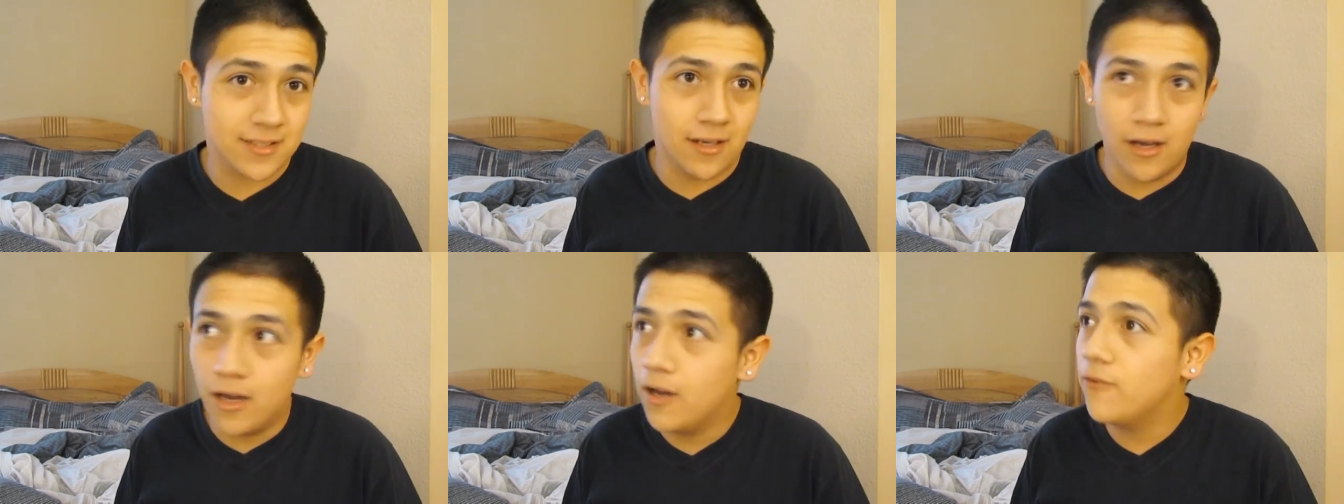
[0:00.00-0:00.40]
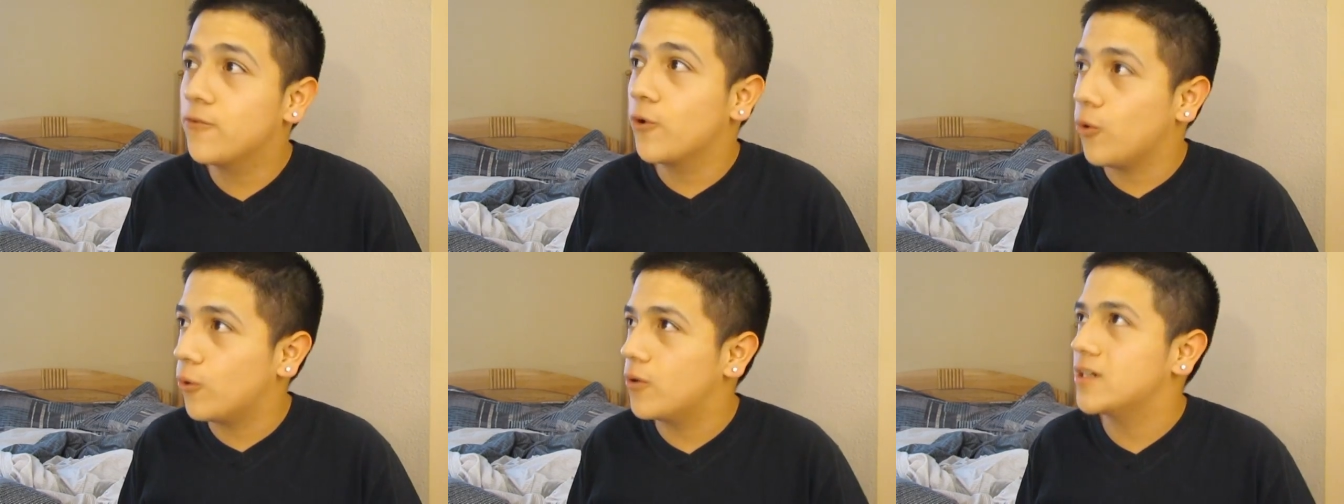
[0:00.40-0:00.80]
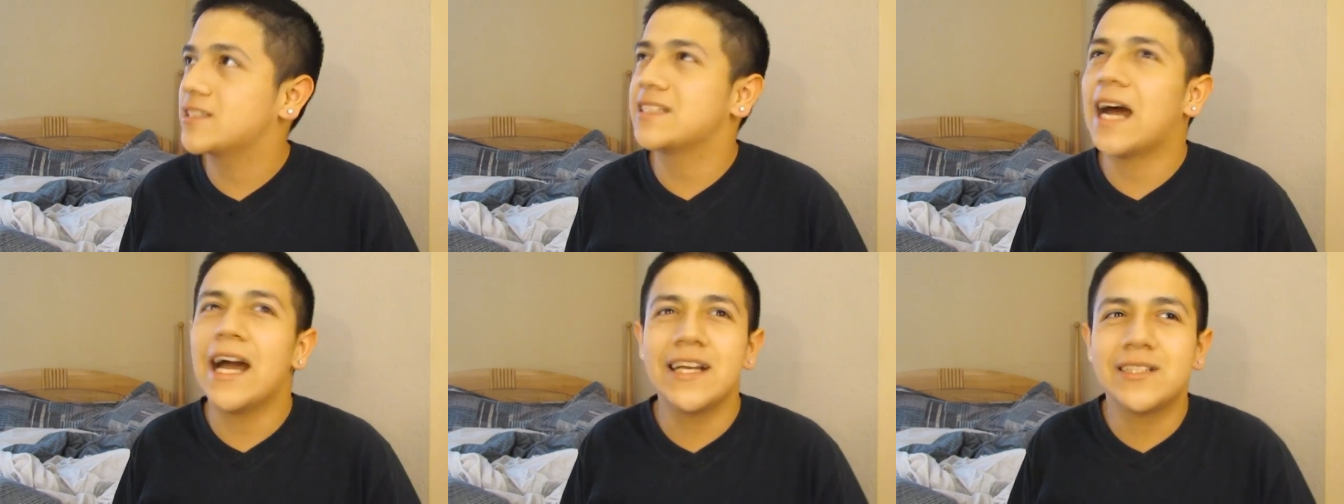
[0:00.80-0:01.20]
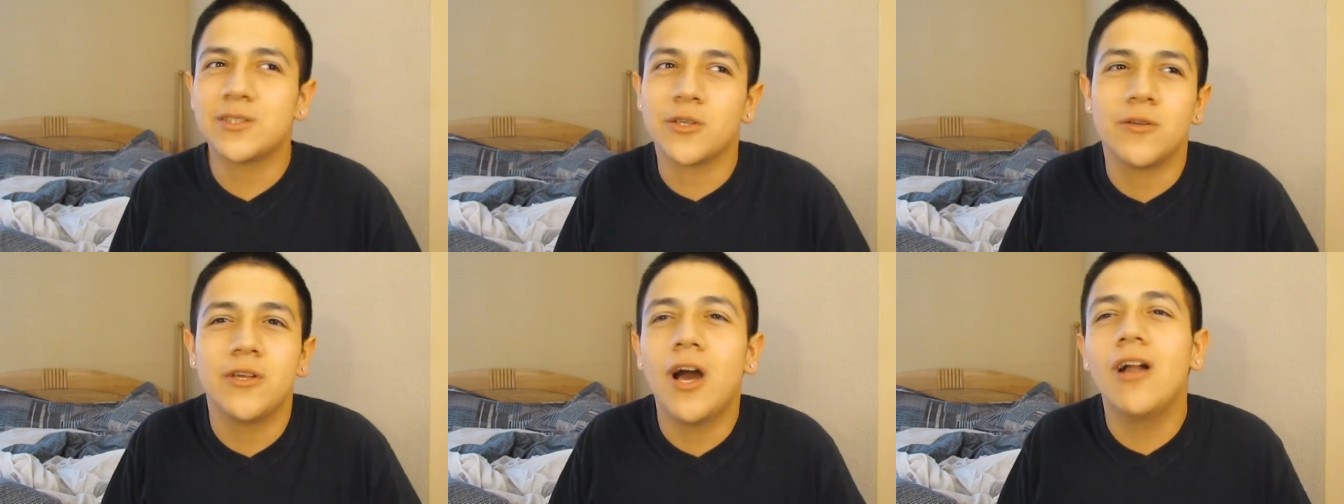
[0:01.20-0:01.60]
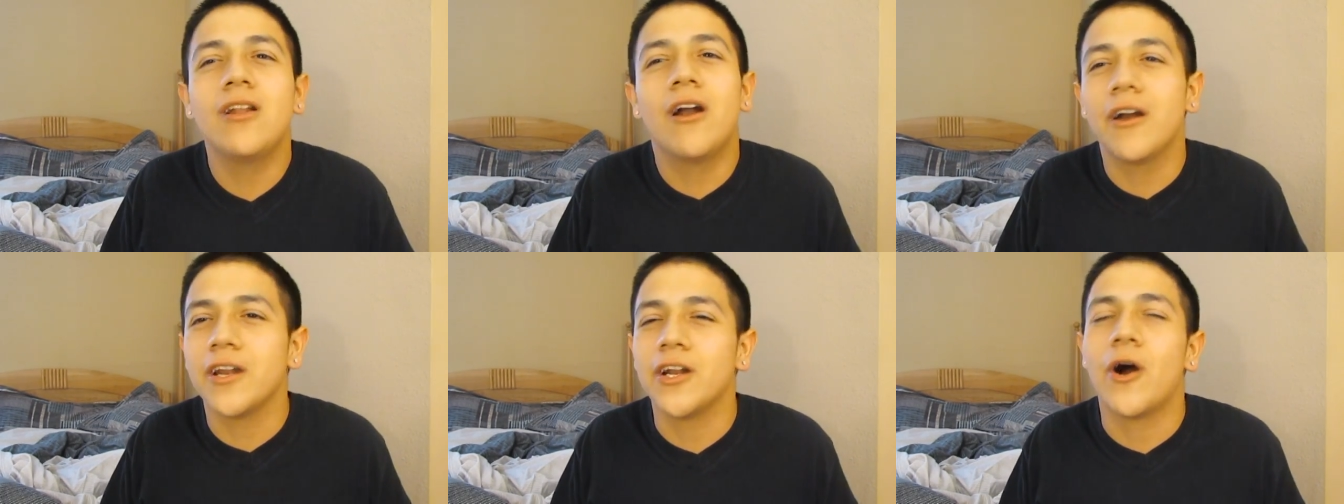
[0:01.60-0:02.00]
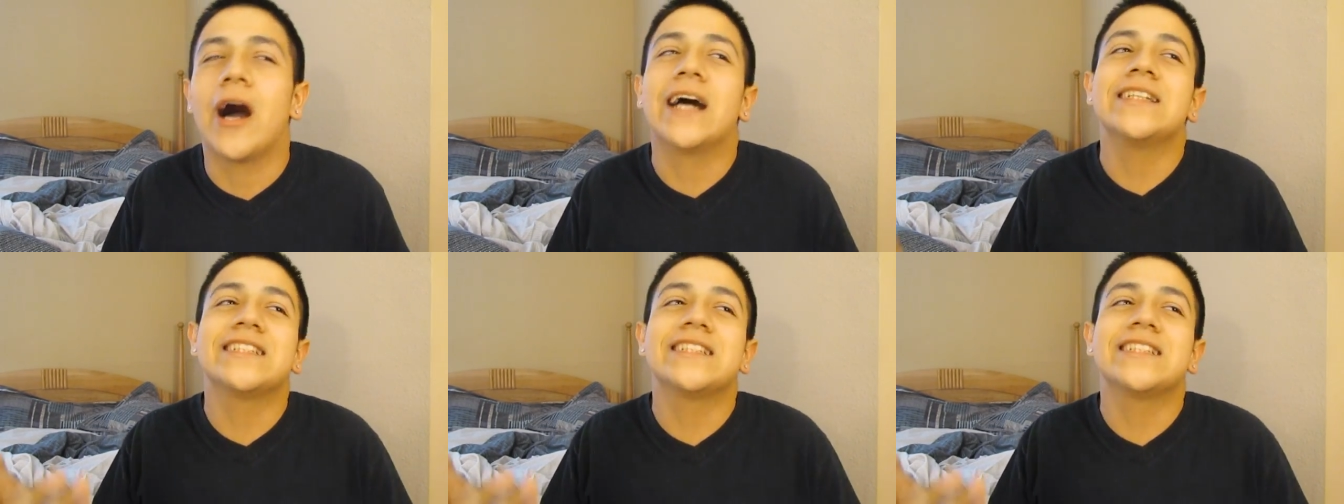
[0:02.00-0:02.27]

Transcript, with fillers: of course. Y'all already know, I